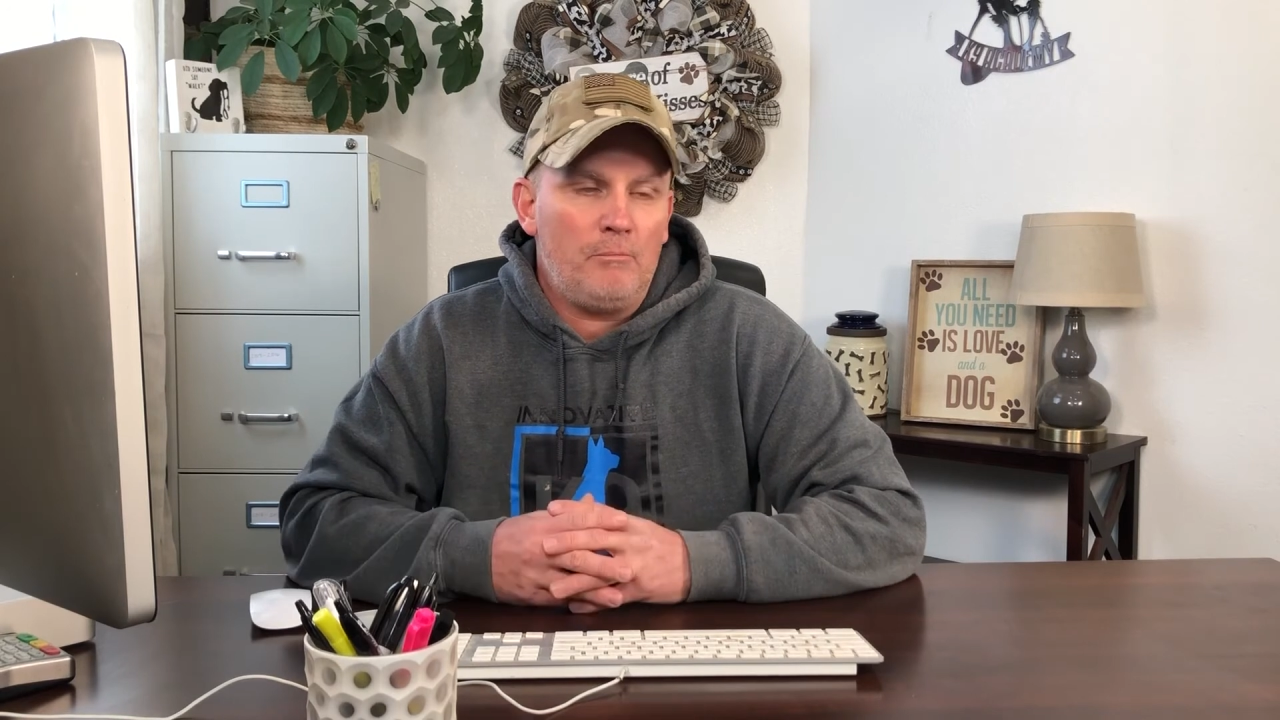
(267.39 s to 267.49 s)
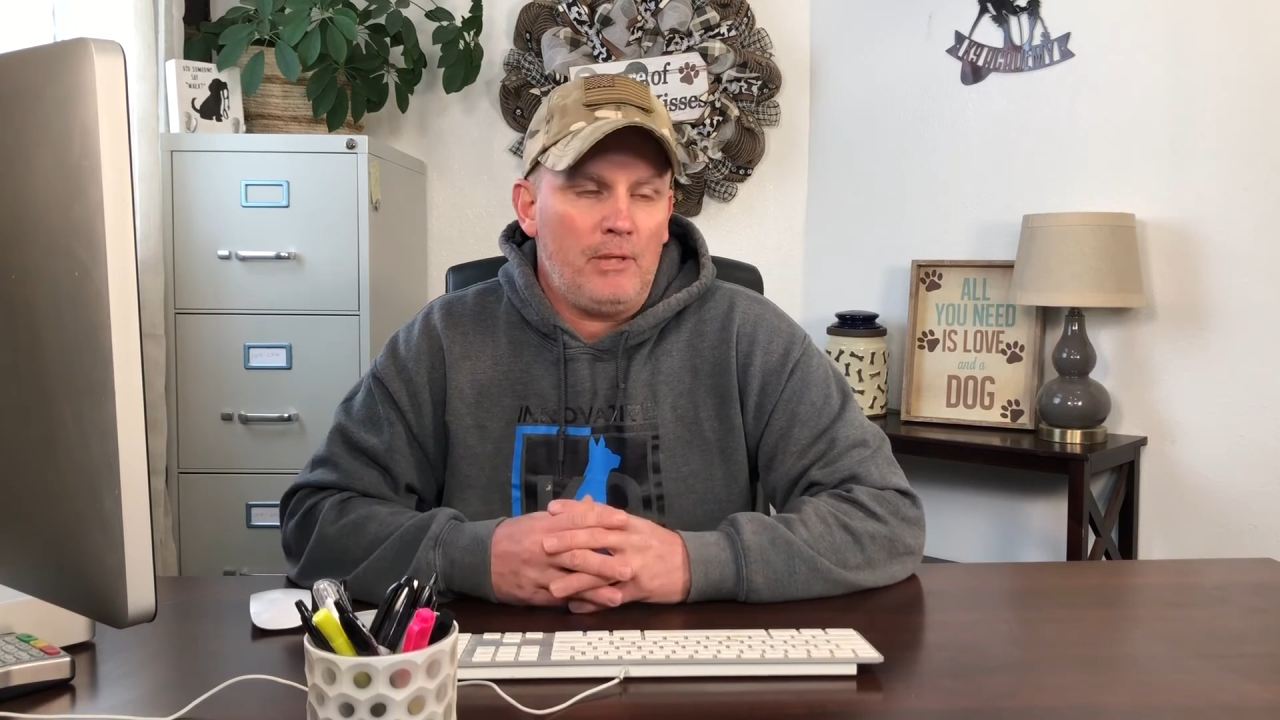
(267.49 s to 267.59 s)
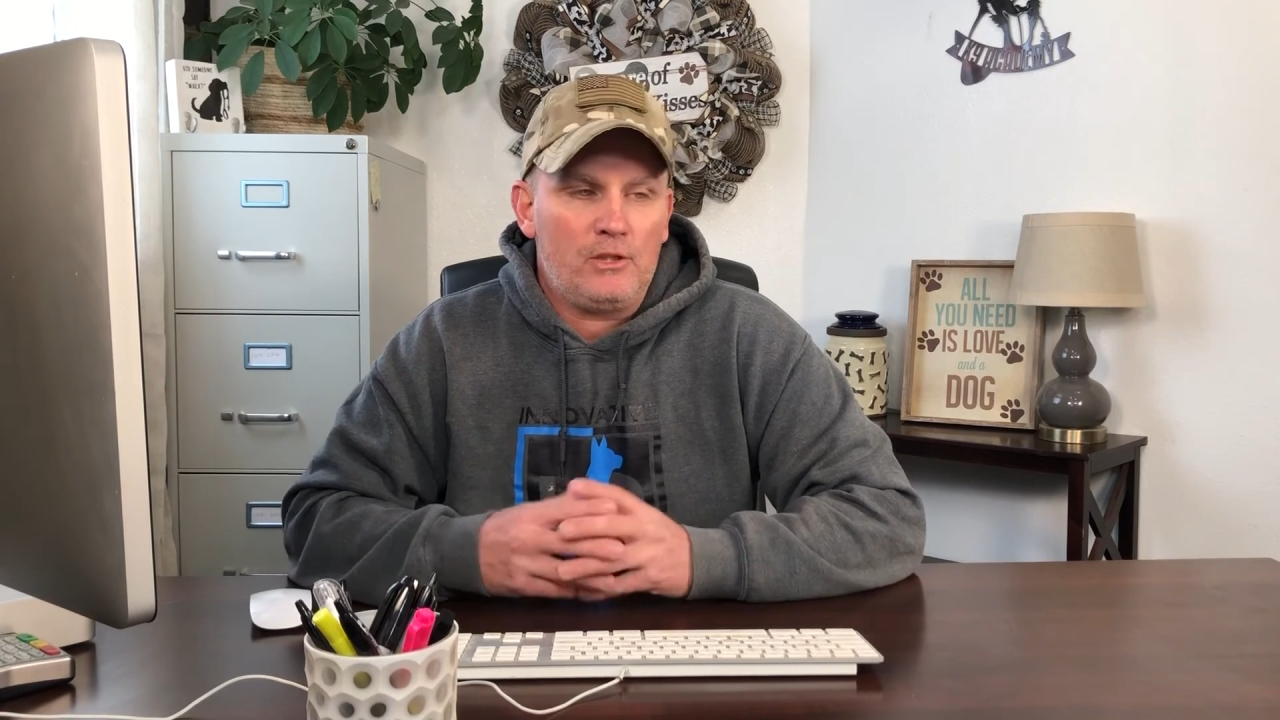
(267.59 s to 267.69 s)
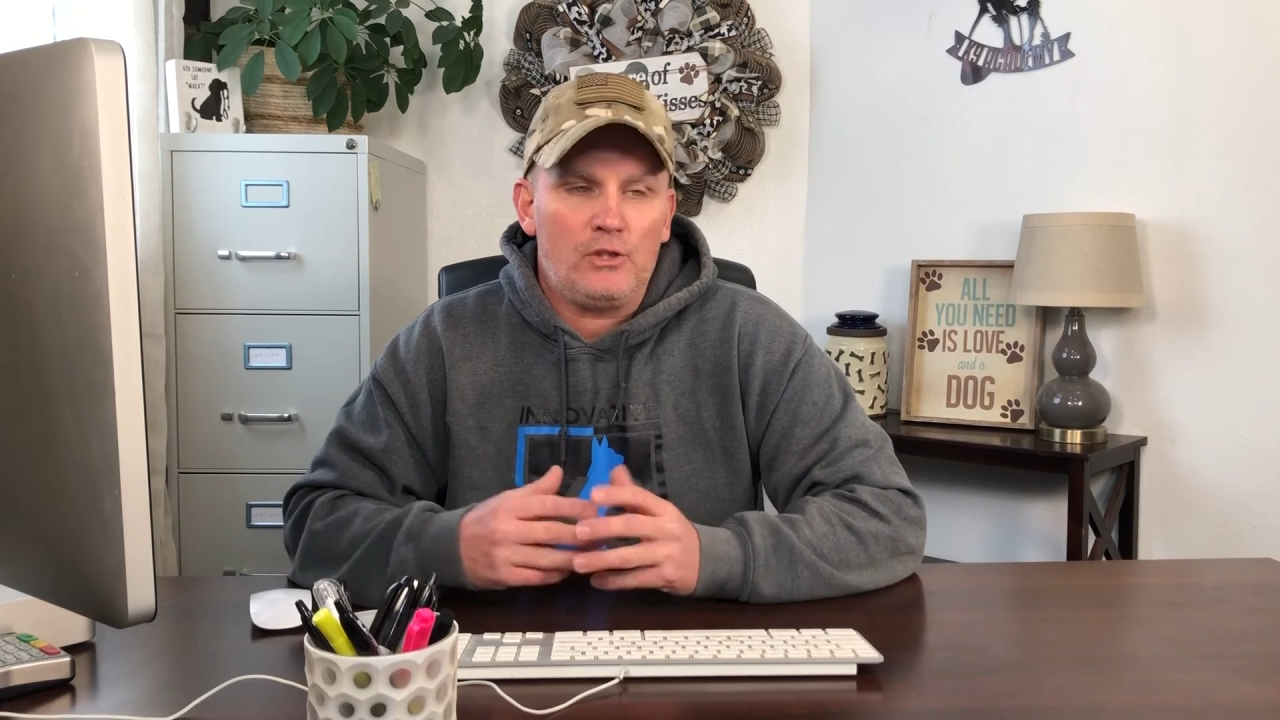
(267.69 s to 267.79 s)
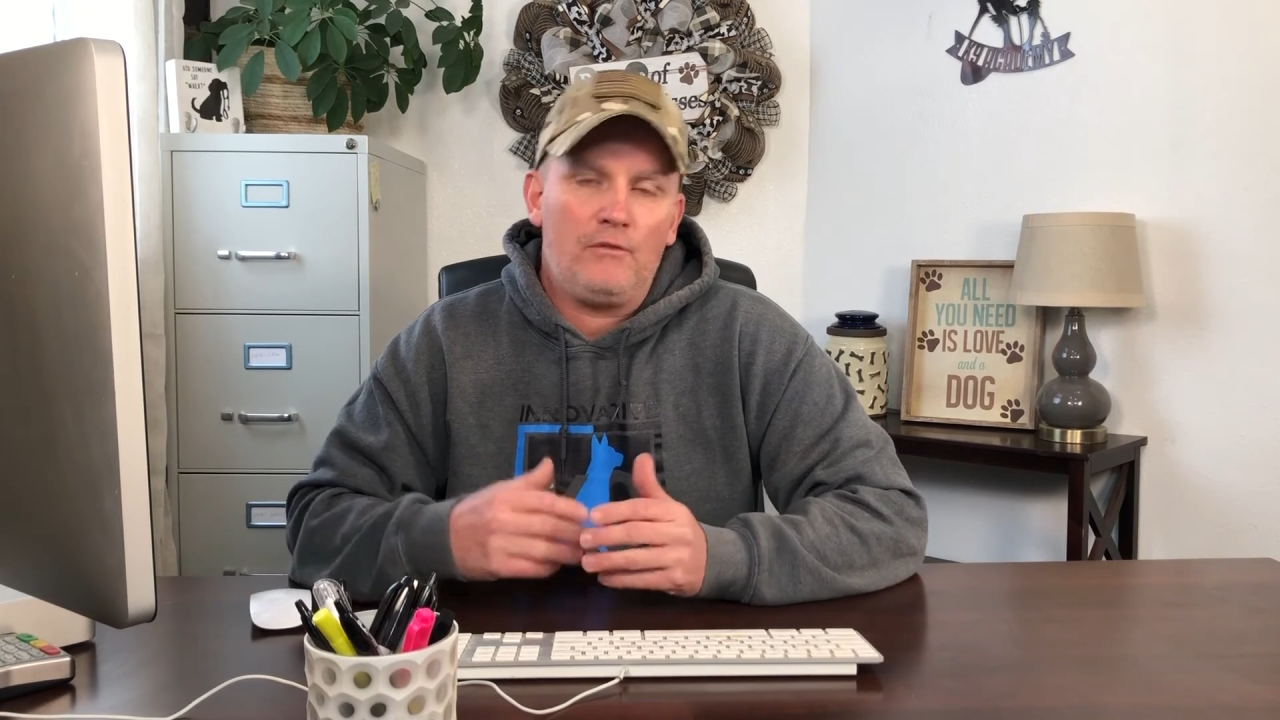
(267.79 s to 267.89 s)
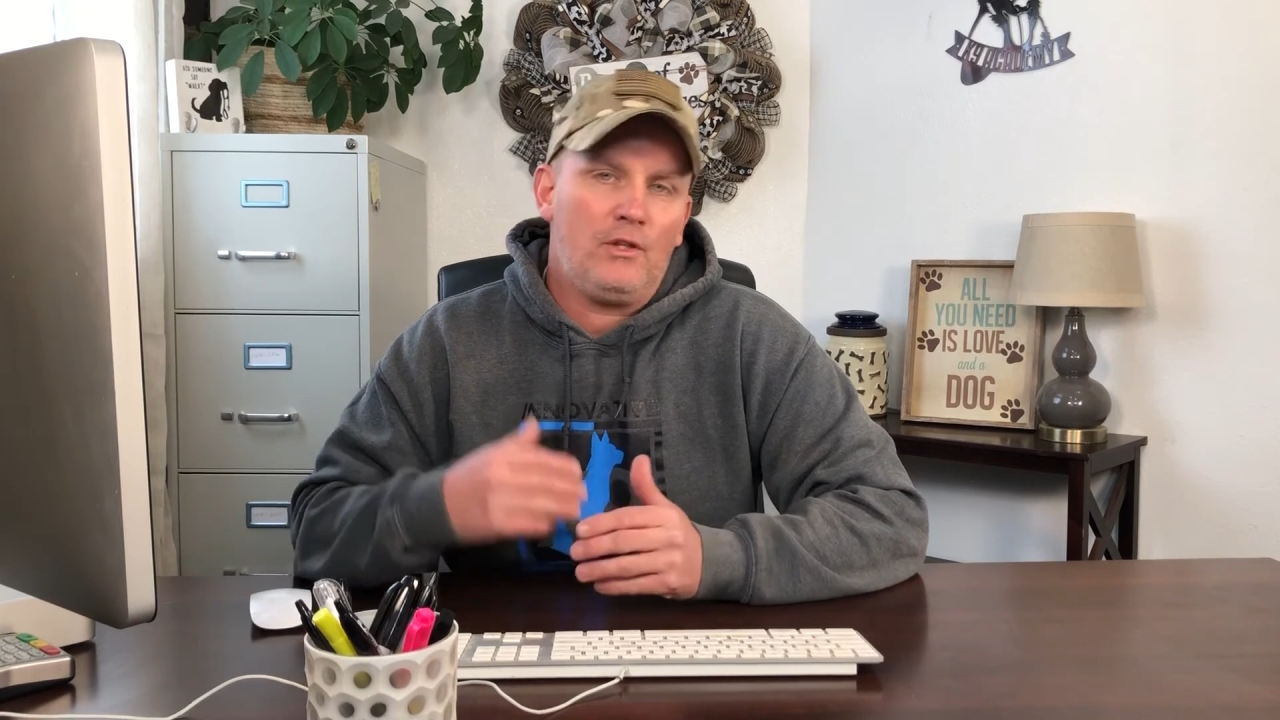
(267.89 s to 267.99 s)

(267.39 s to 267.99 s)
pictures of